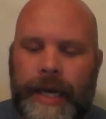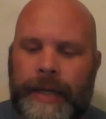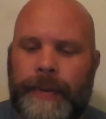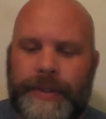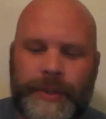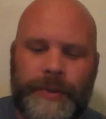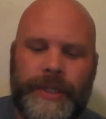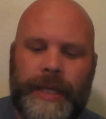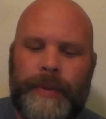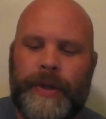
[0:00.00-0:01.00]
Anyway, so
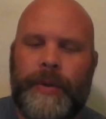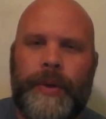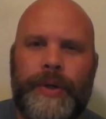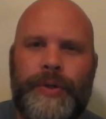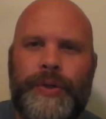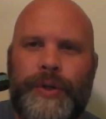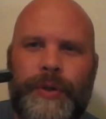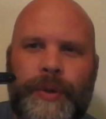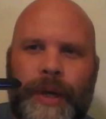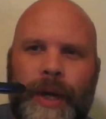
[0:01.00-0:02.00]
today we are going
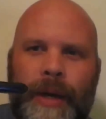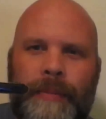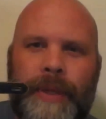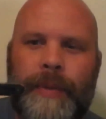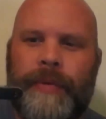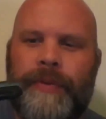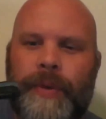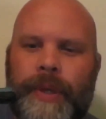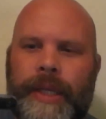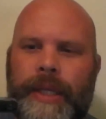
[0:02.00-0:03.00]
to be
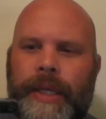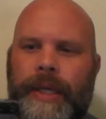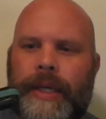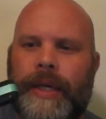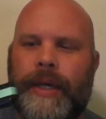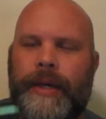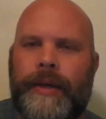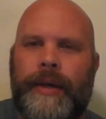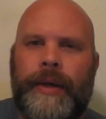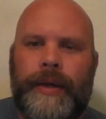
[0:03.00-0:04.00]
reviewing
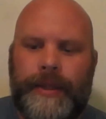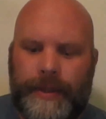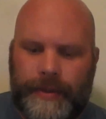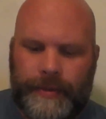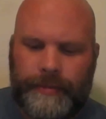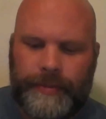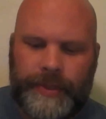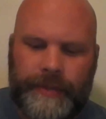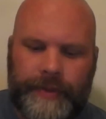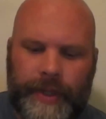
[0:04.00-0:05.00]
the
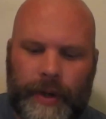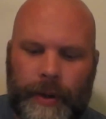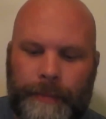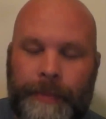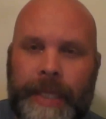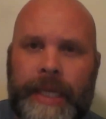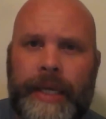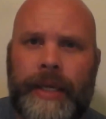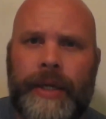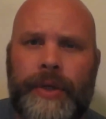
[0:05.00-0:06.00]
DVR
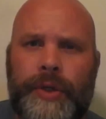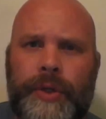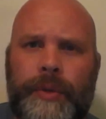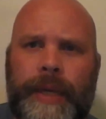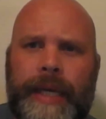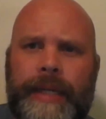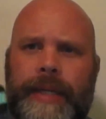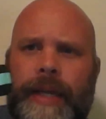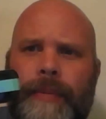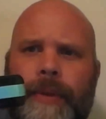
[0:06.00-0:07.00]
Mini
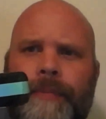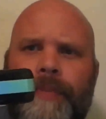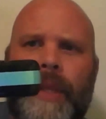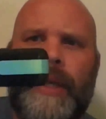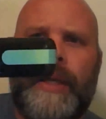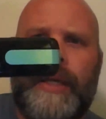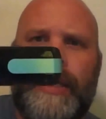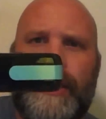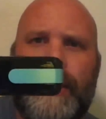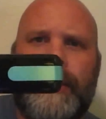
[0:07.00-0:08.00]
U8 camera.
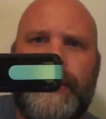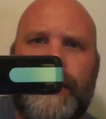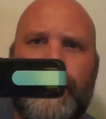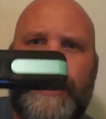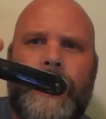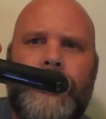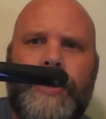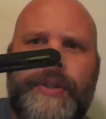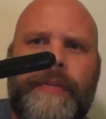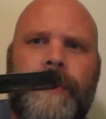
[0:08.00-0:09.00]
It
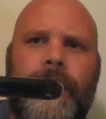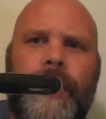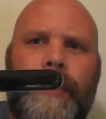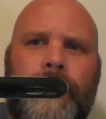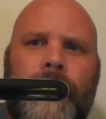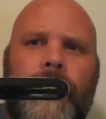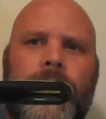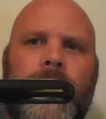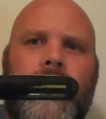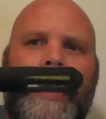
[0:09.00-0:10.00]
actually started falling
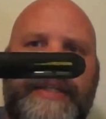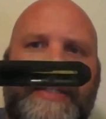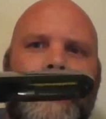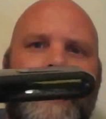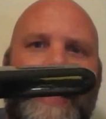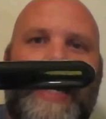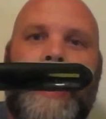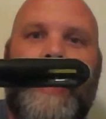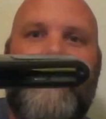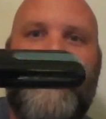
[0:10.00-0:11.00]
apart, and I
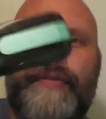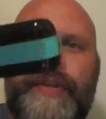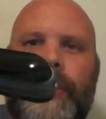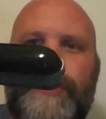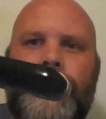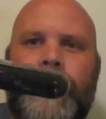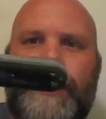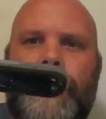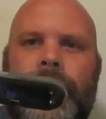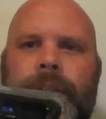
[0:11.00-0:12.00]
haven't even used
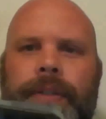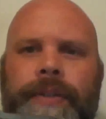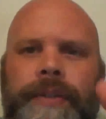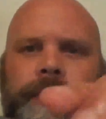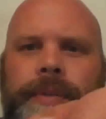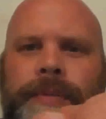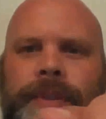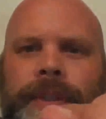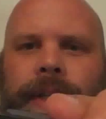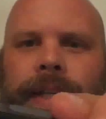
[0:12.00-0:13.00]
it. There's just some
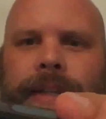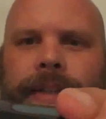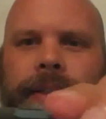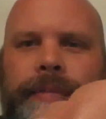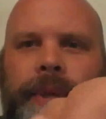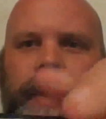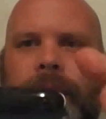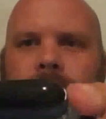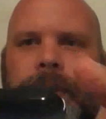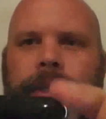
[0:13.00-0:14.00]
slight, I
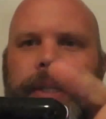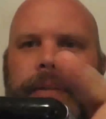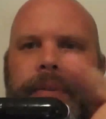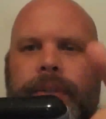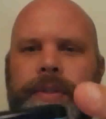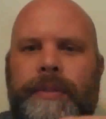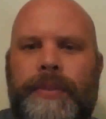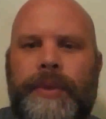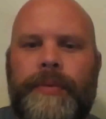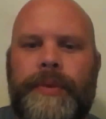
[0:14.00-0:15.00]
don't know, bending of this
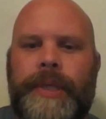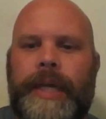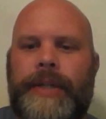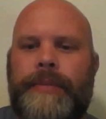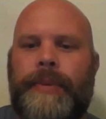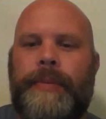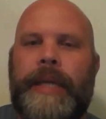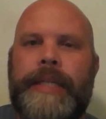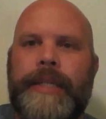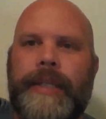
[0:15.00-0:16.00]
little blue gadget, but
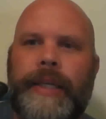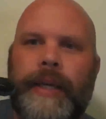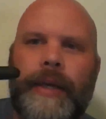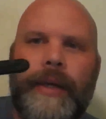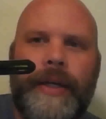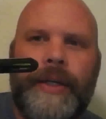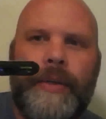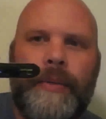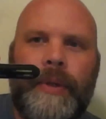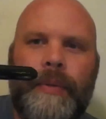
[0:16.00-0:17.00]
basically,
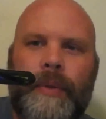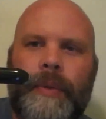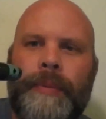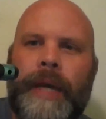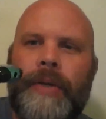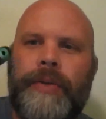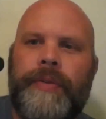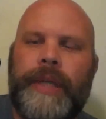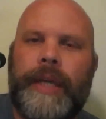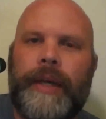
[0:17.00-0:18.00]
it will remind
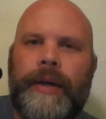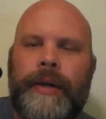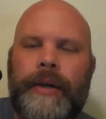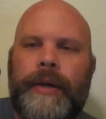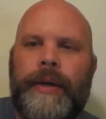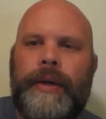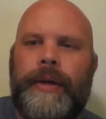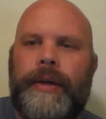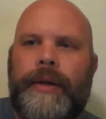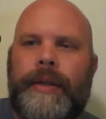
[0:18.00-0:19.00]
you of the
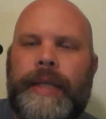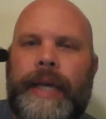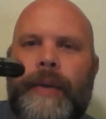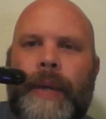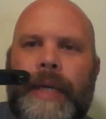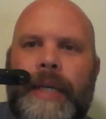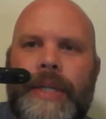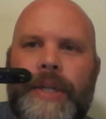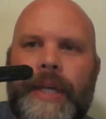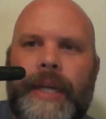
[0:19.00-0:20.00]
808
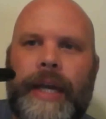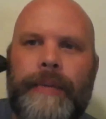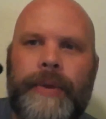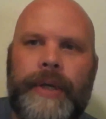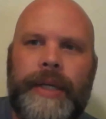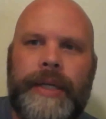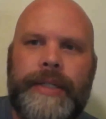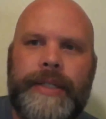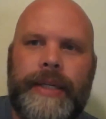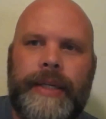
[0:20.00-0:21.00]
keychain camera and
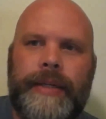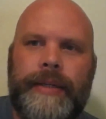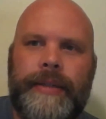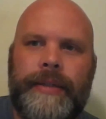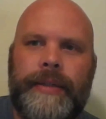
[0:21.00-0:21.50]
its kind